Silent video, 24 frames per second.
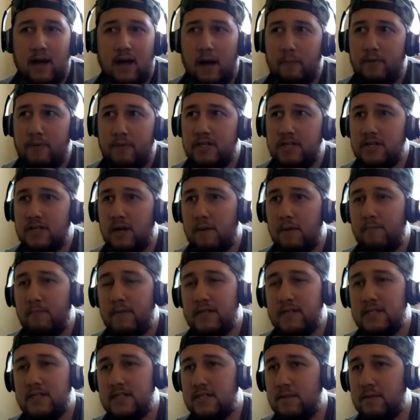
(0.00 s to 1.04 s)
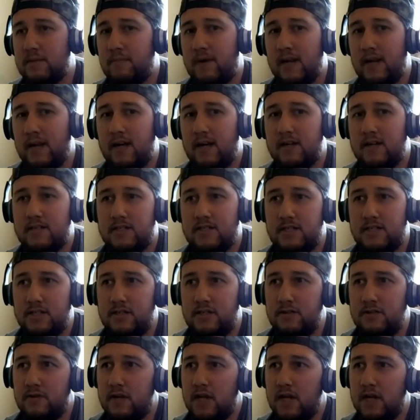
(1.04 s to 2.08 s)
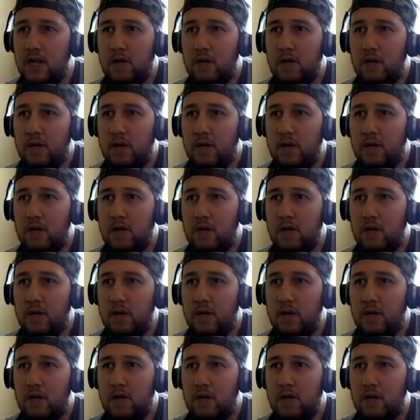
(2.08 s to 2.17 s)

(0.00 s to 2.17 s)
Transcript: I'm pretty sure I'm missing somebody else too.